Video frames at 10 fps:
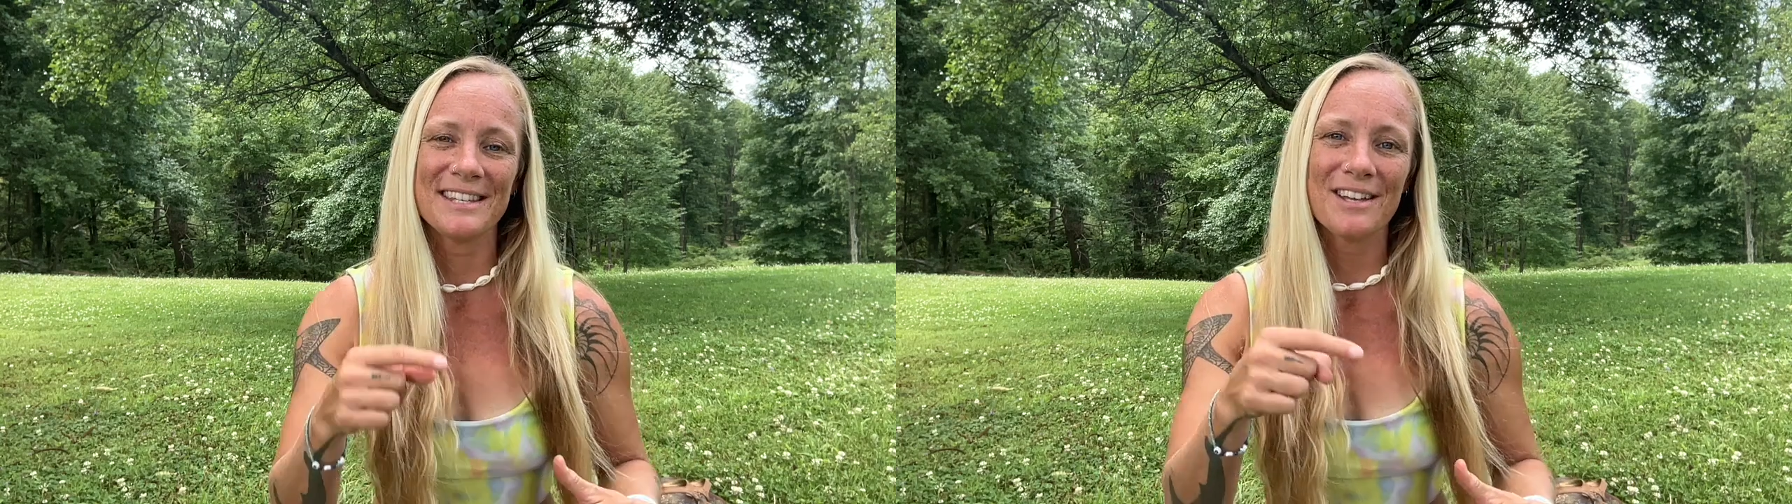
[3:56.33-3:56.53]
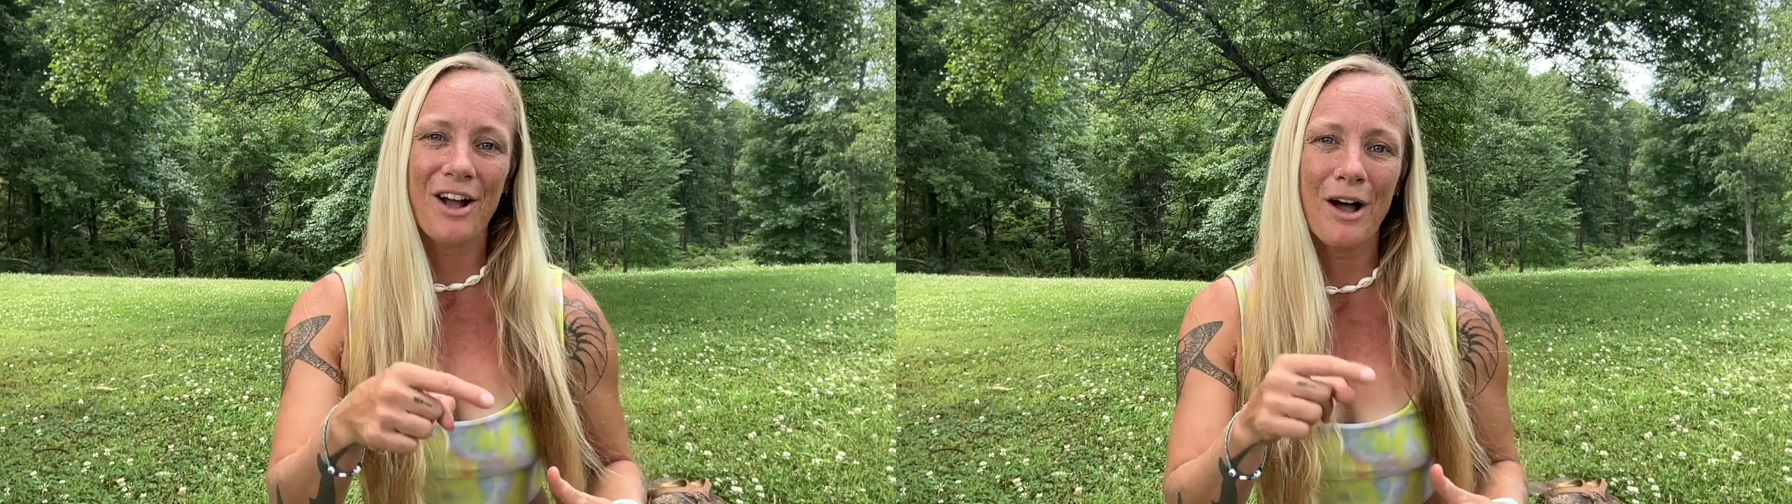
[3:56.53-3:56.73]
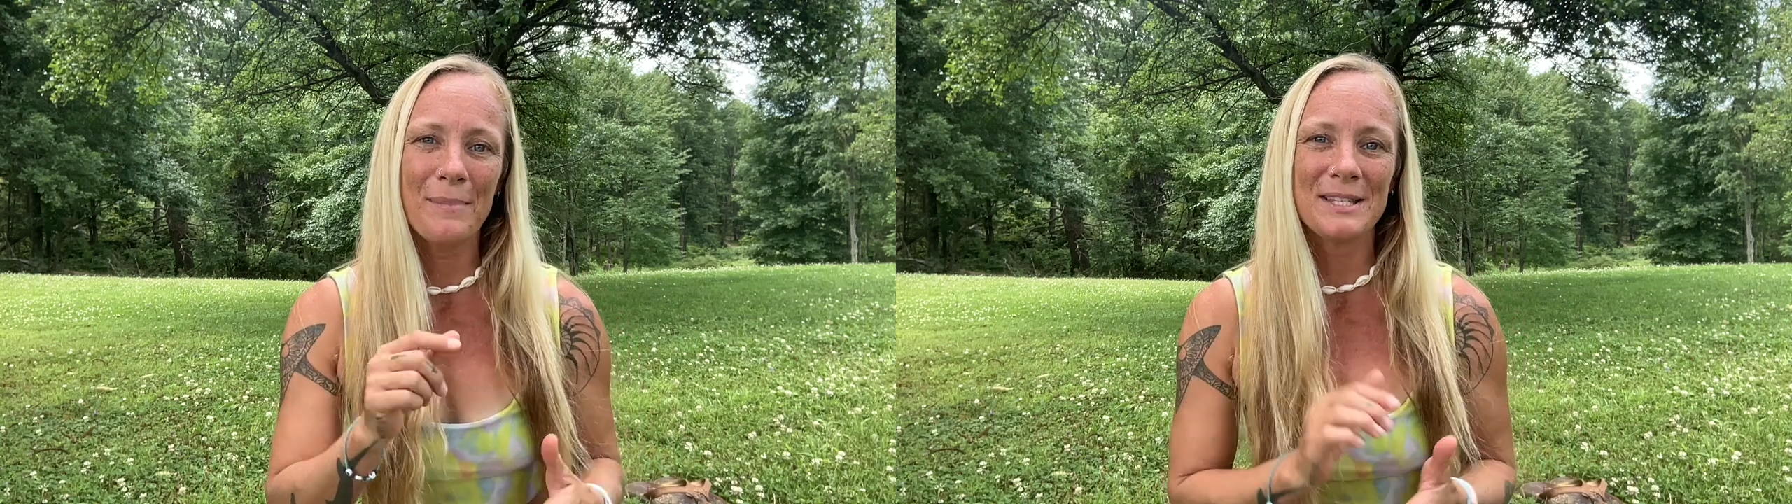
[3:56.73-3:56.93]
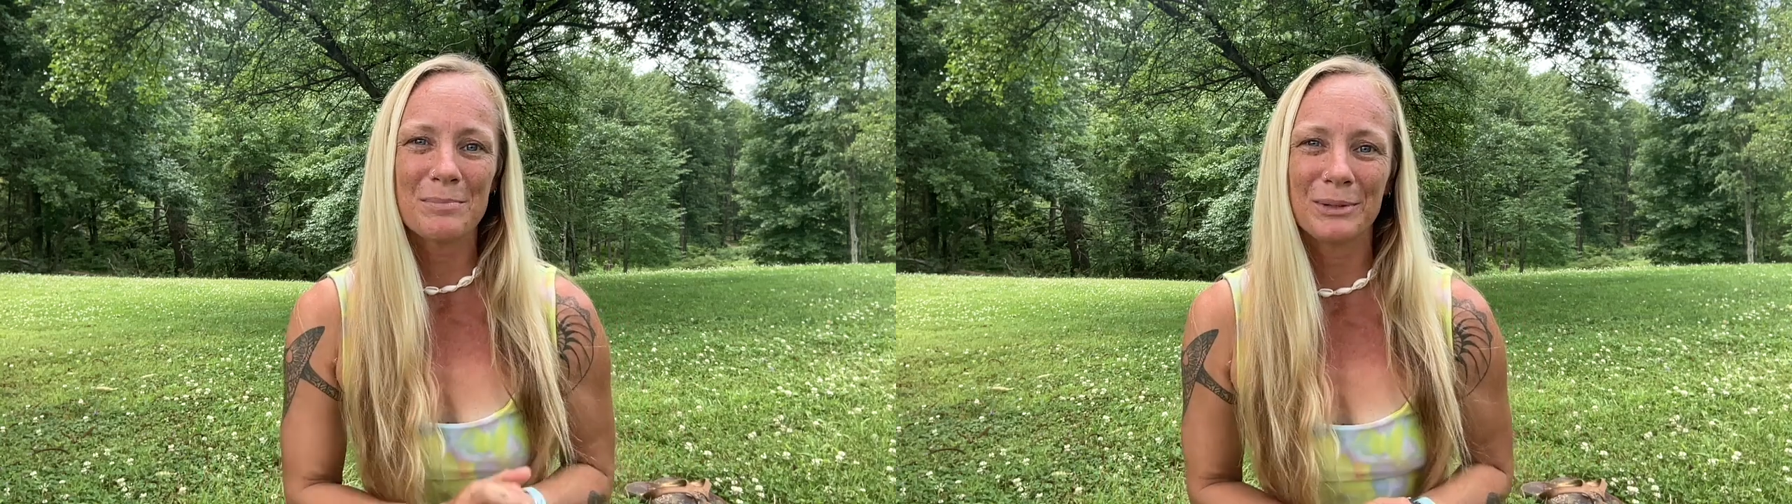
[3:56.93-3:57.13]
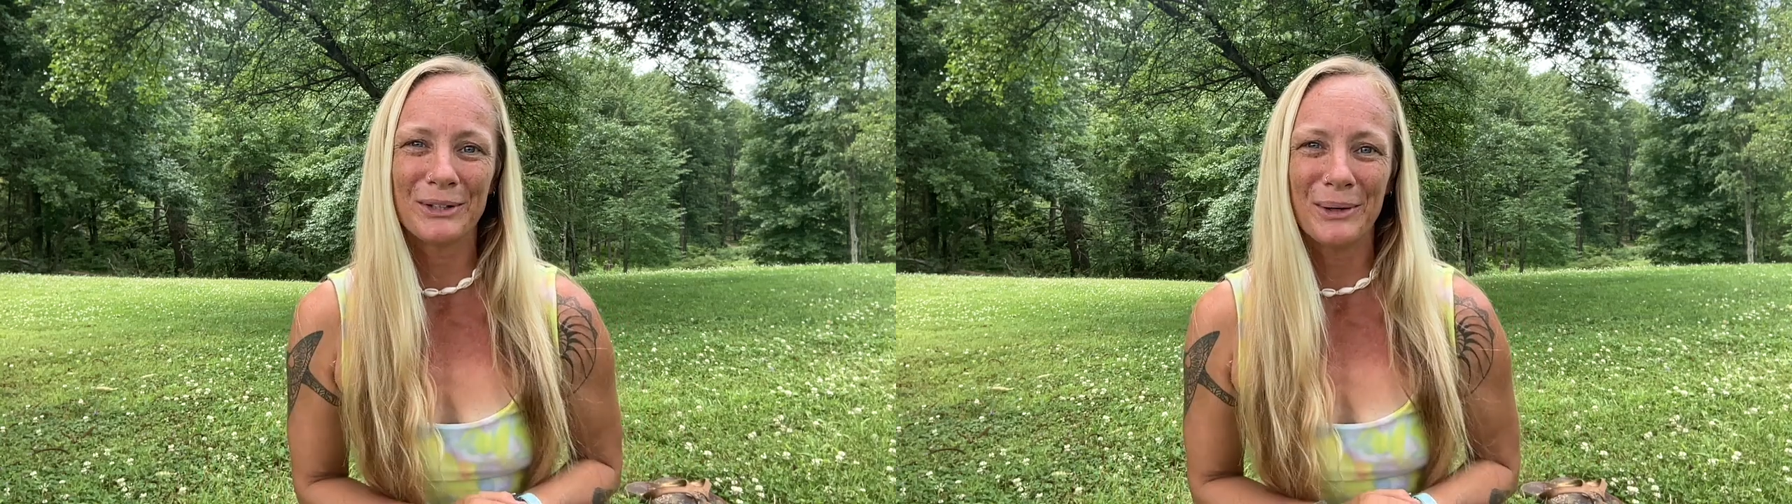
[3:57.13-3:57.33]
in the comments
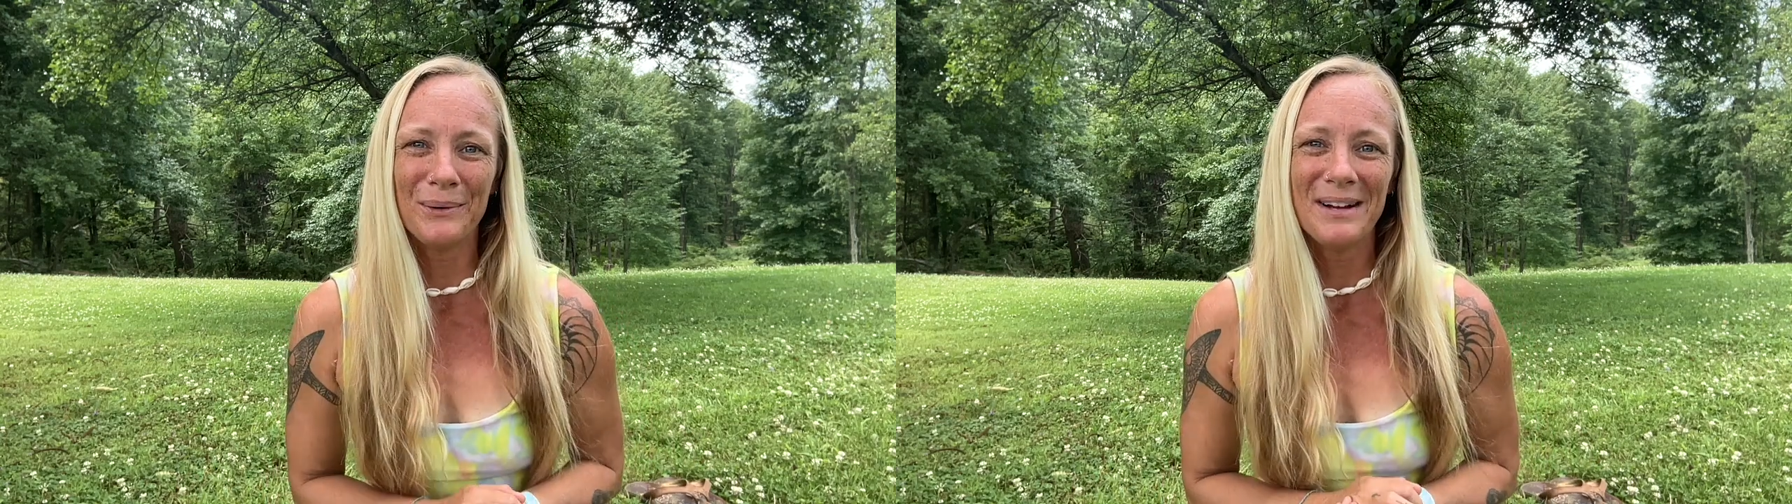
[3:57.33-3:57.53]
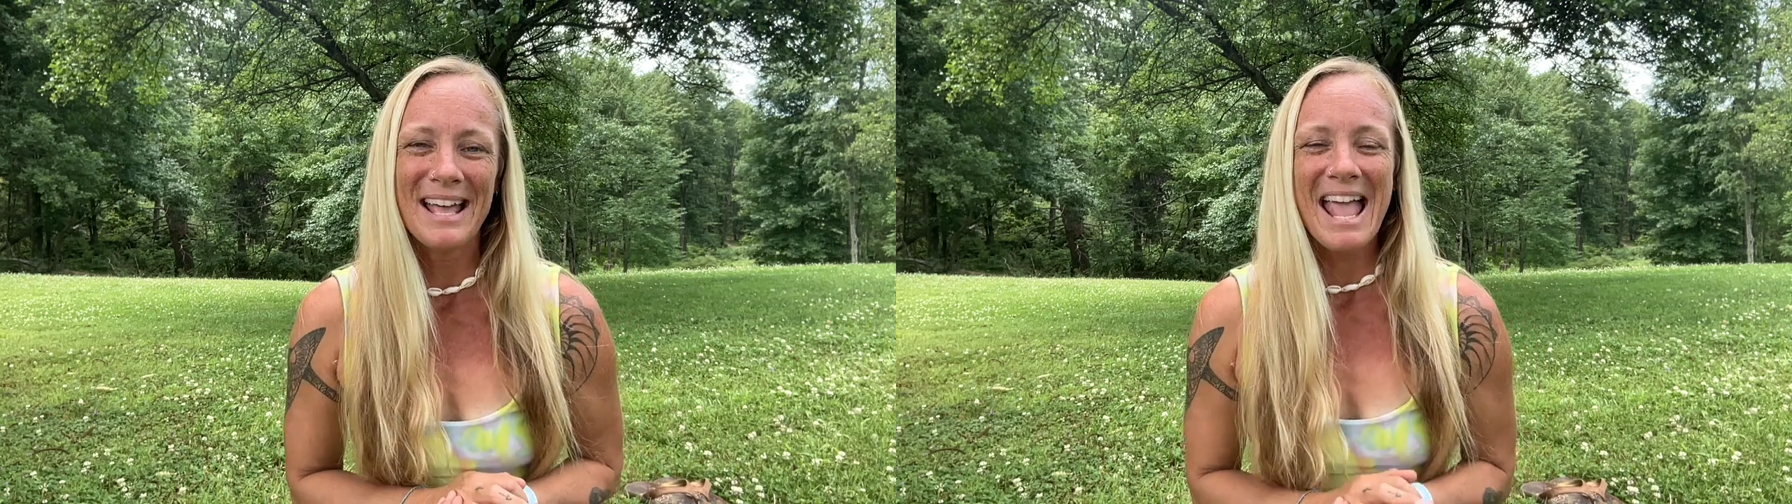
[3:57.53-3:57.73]
below.